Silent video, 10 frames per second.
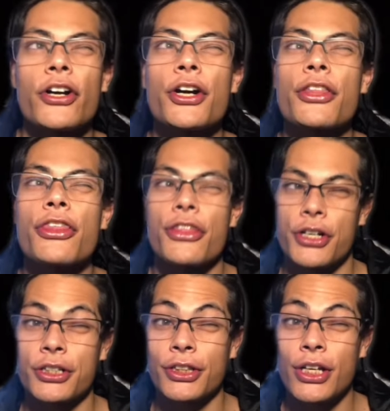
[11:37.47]
her
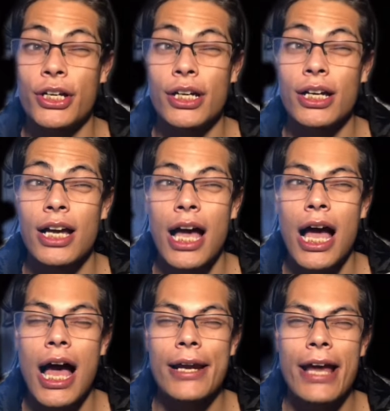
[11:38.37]
third look,
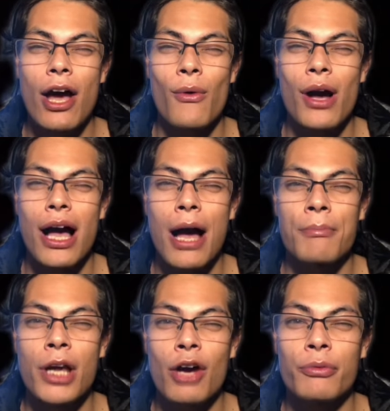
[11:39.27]
now
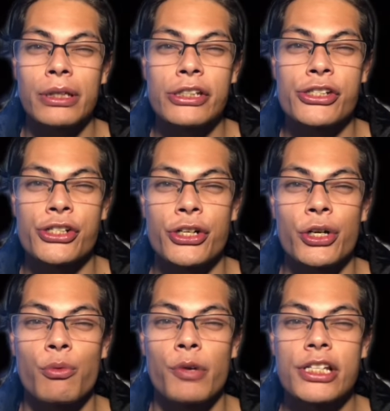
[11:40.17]
I'm not really
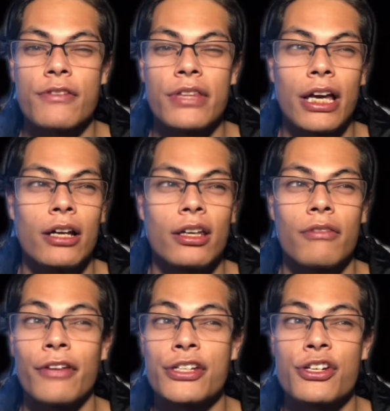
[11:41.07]
sure which of the
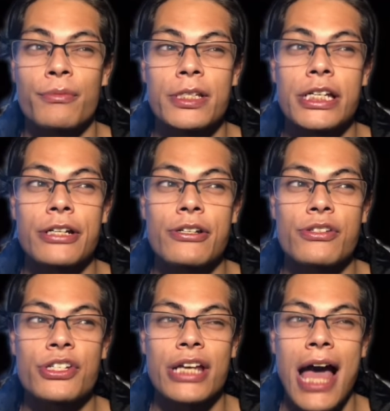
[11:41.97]
unconventional
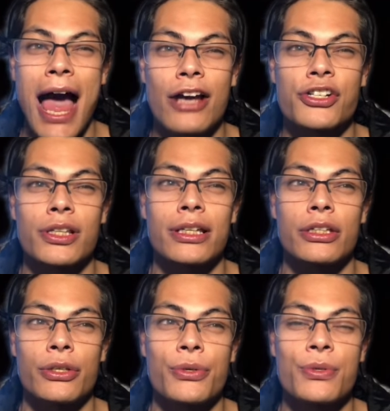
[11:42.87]
materials she actually
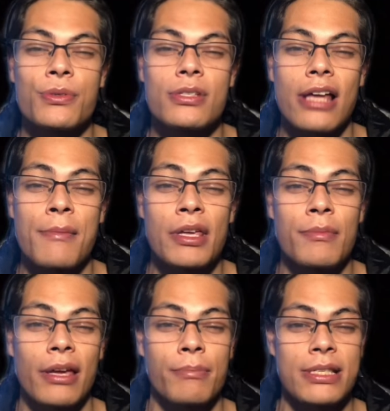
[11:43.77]
used. I
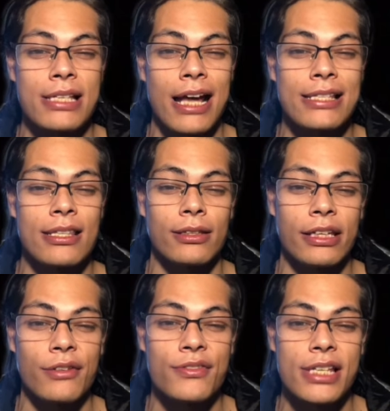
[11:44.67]
mean, besides the
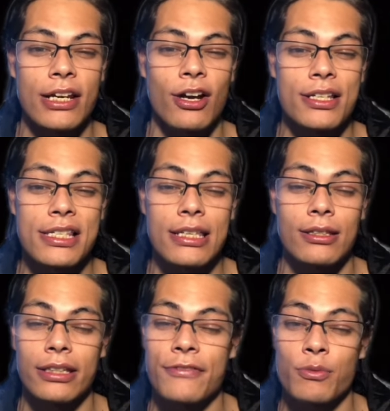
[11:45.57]
leaves, and honestly,
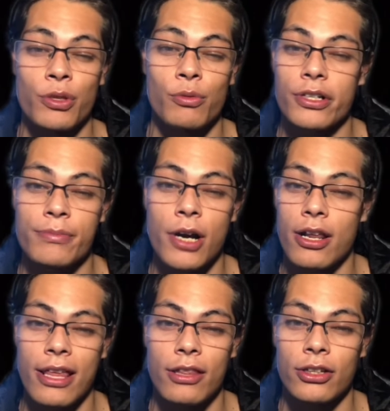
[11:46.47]
the leaves were the worst part
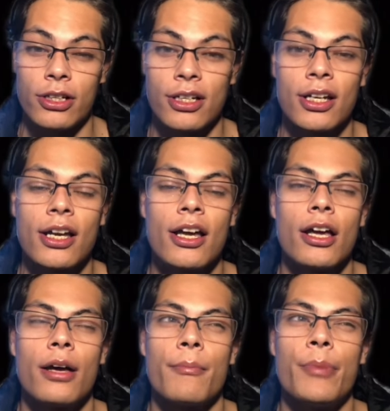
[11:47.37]
of that look.
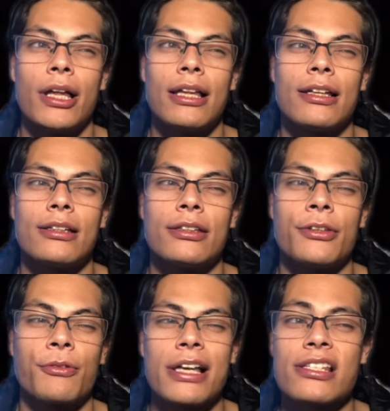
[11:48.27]
But
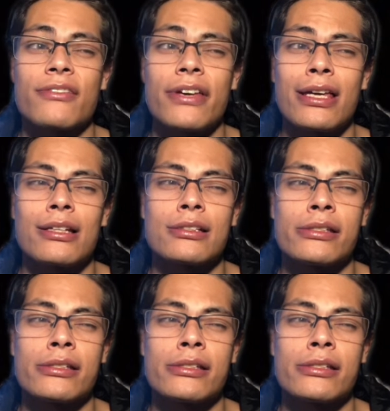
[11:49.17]
the rest of it